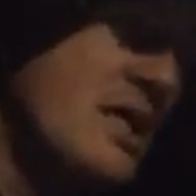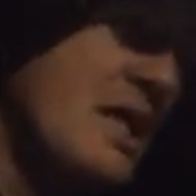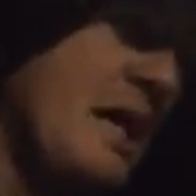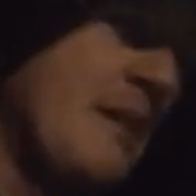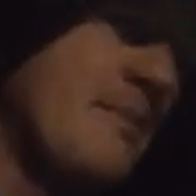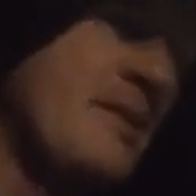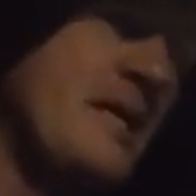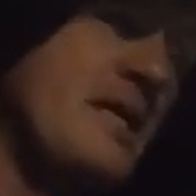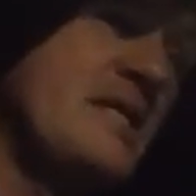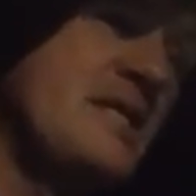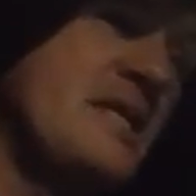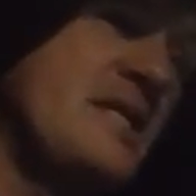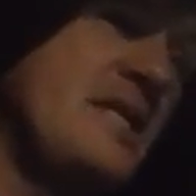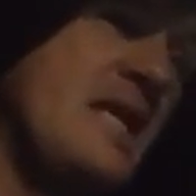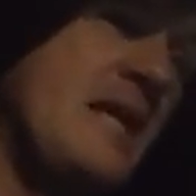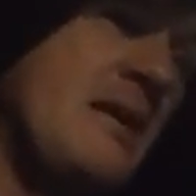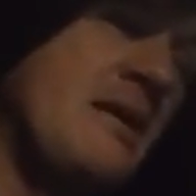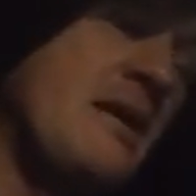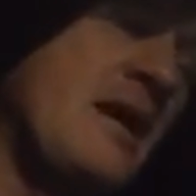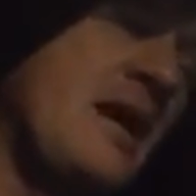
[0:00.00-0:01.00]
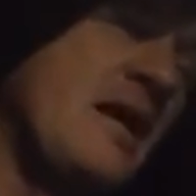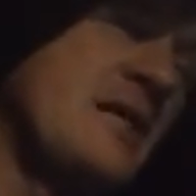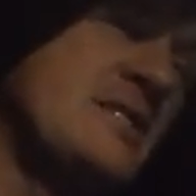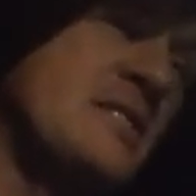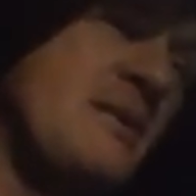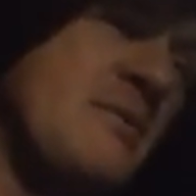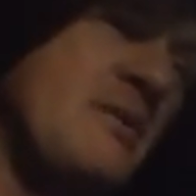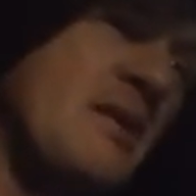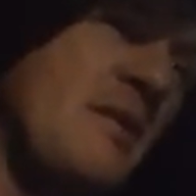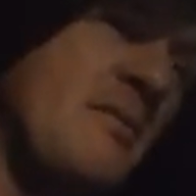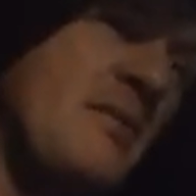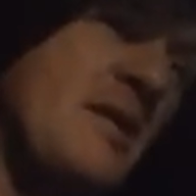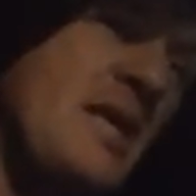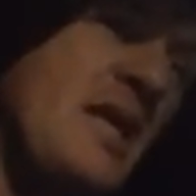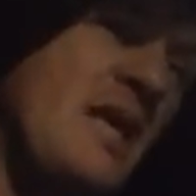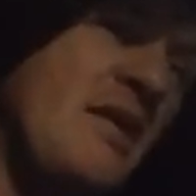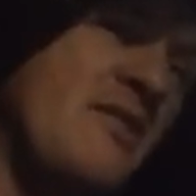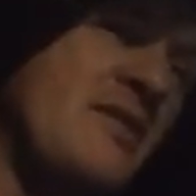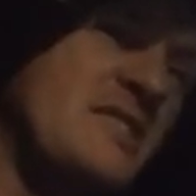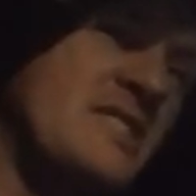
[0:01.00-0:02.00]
coming into WWE.